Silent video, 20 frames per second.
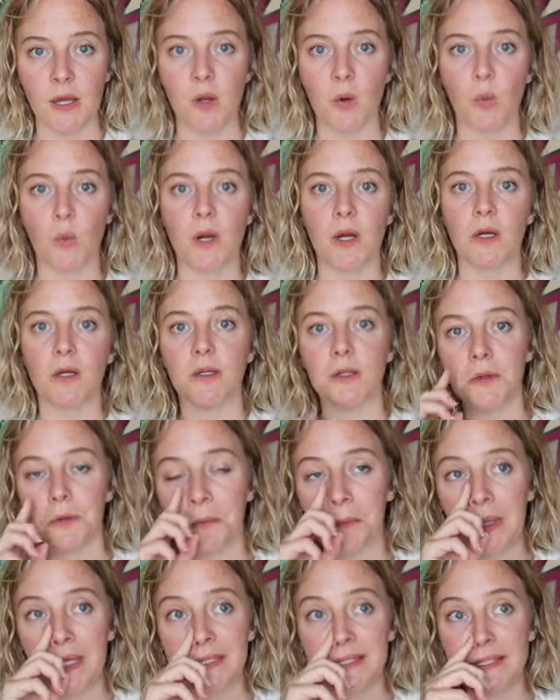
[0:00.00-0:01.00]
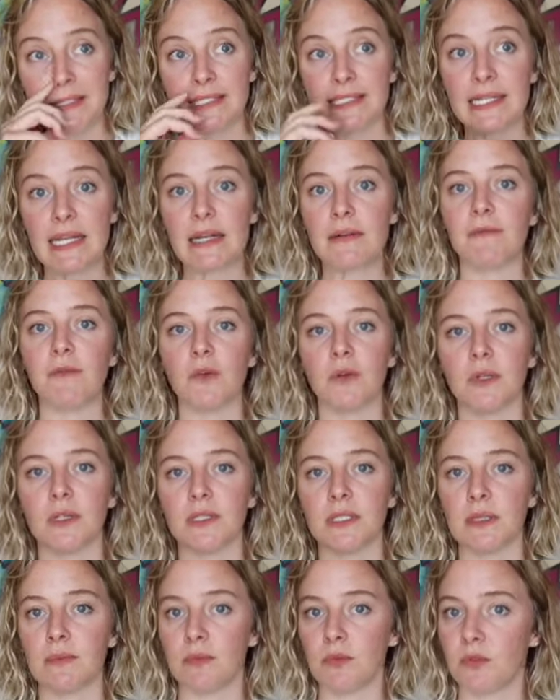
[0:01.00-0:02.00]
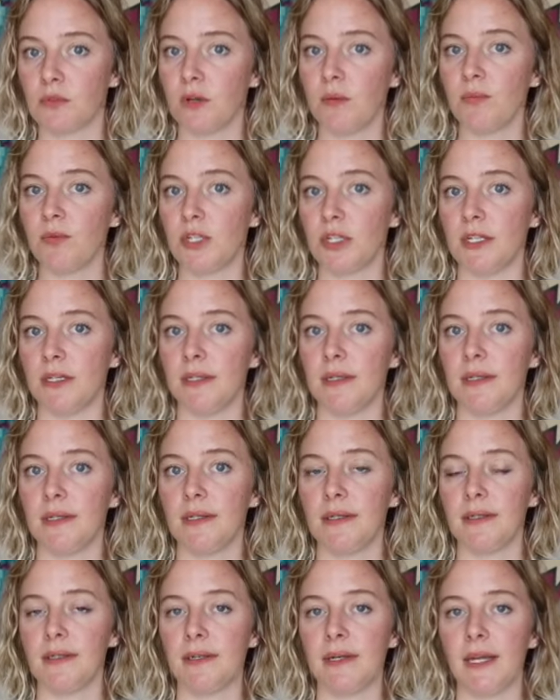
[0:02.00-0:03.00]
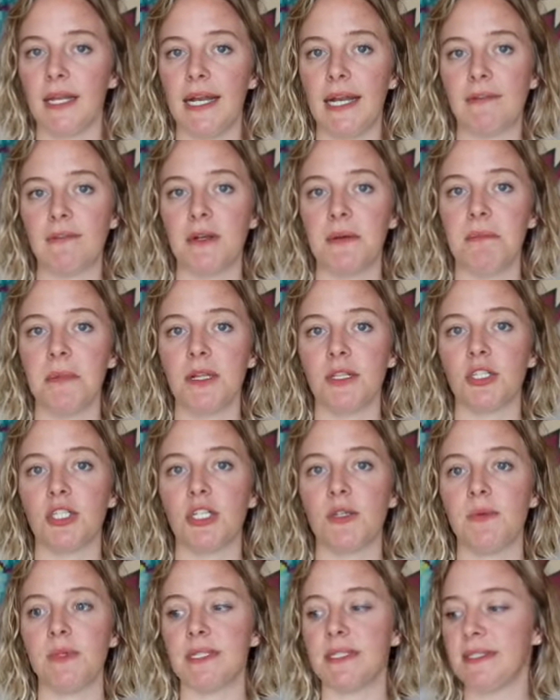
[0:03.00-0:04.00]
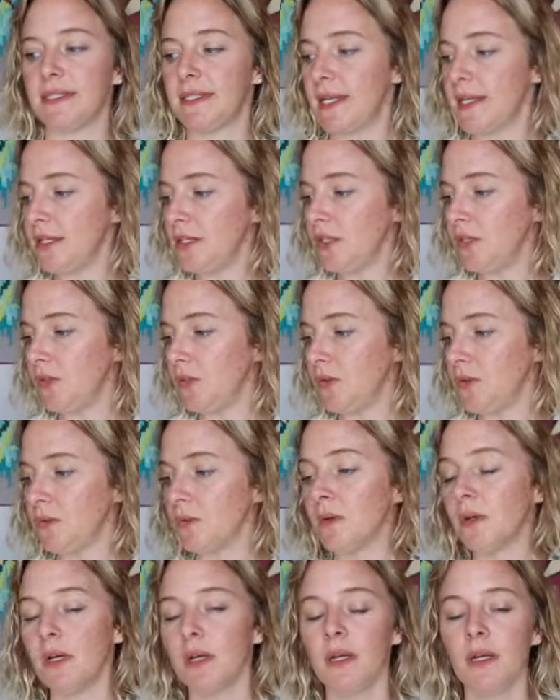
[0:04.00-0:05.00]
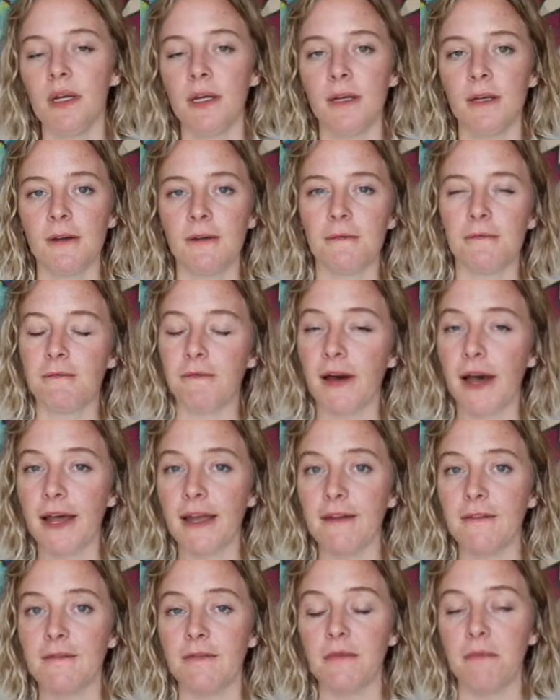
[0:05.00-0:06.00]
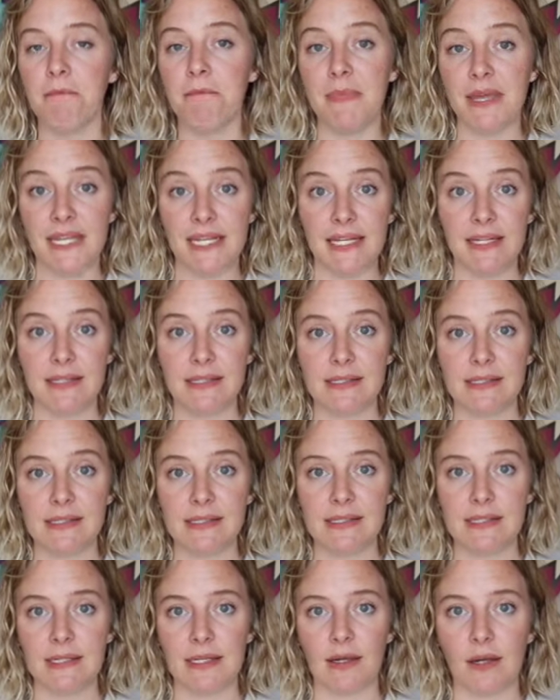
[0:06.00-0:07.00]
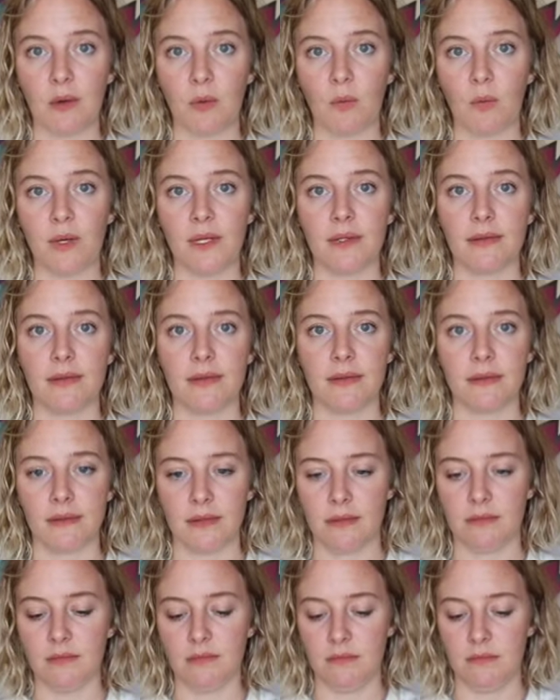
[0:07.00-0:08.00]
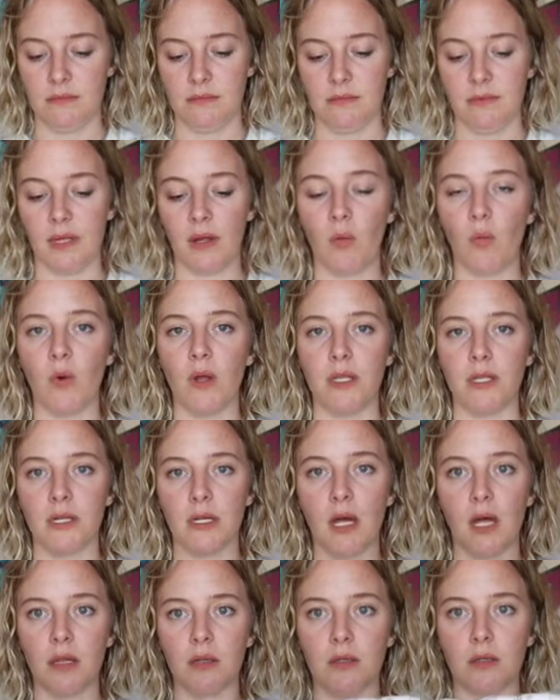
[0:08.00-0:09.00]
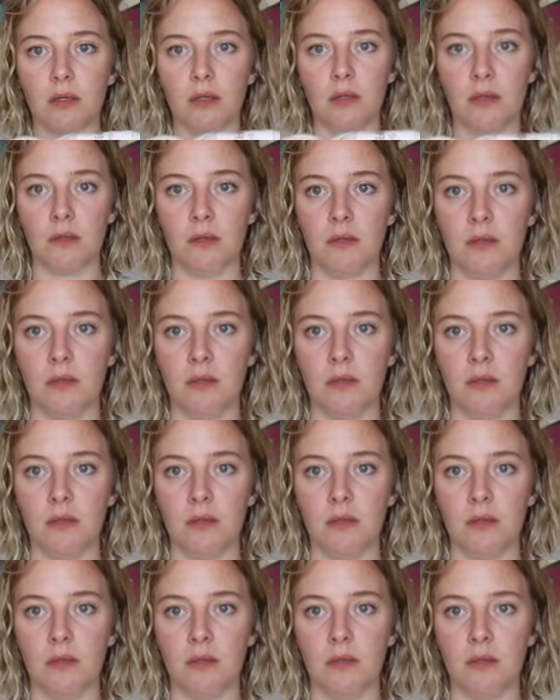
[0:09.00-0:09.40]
where you basically sign up for a subscription, and every month she would send you 5 minis with like one color,